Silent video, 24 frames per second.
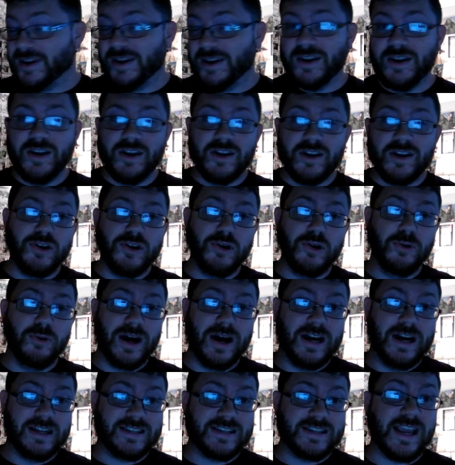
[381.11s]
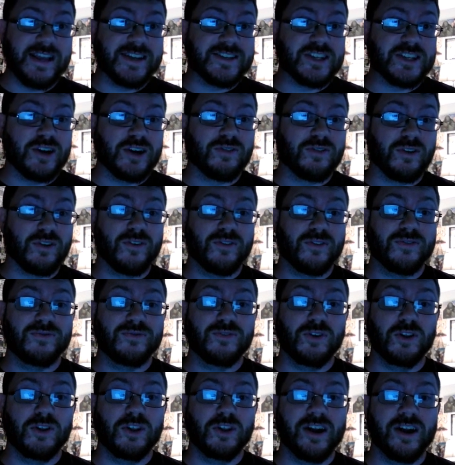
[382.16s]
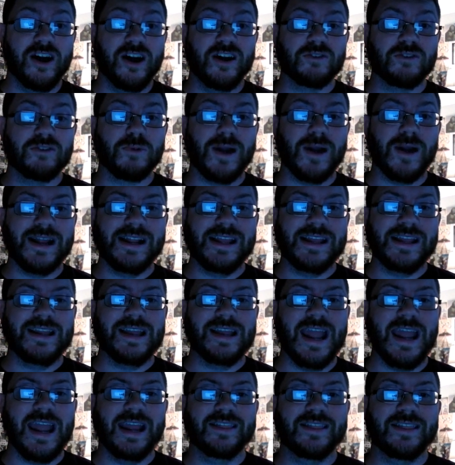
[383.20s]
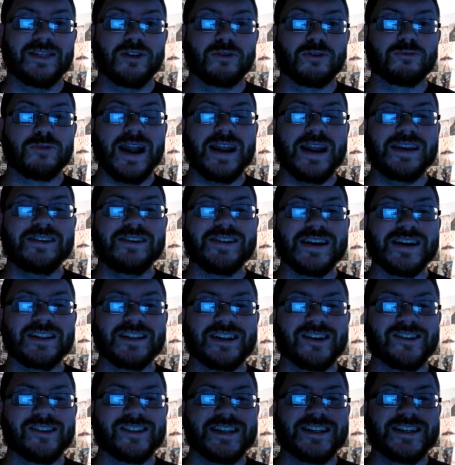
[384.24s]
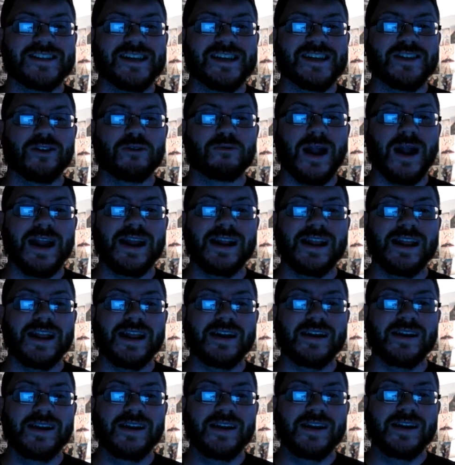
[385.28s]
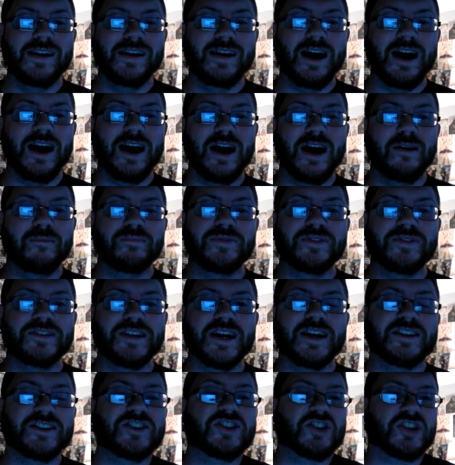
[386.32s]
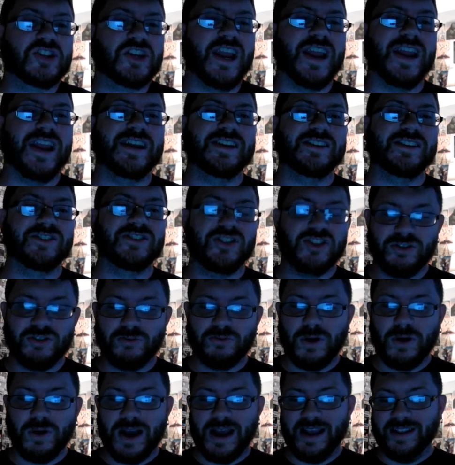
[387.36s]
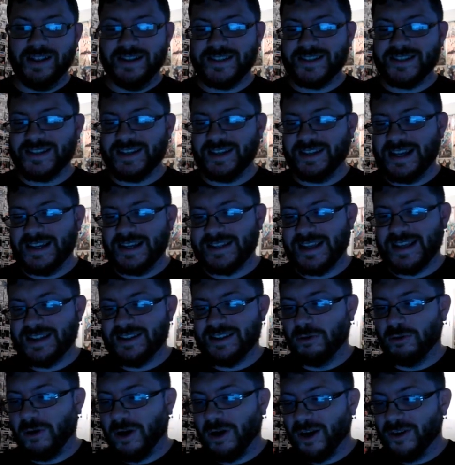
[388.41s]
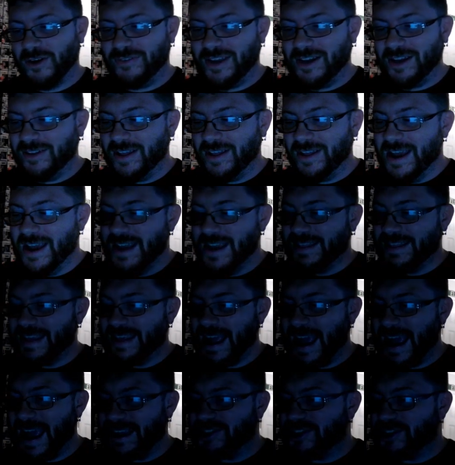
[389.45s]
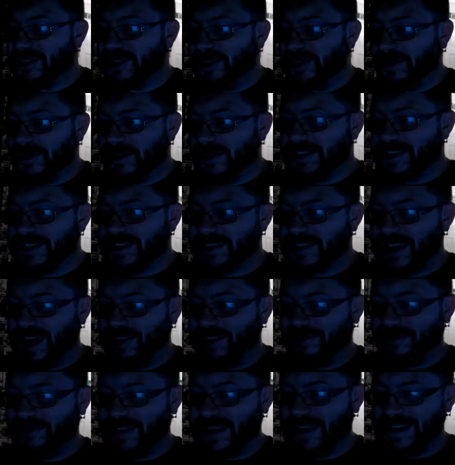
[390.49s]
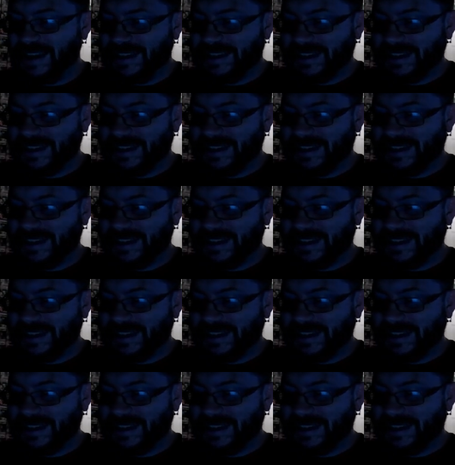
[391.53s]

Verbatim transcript: who uh, takes over fully on writing and the right you can clearly see the writing um, does change while it still has that noir feel the edge lord stuff is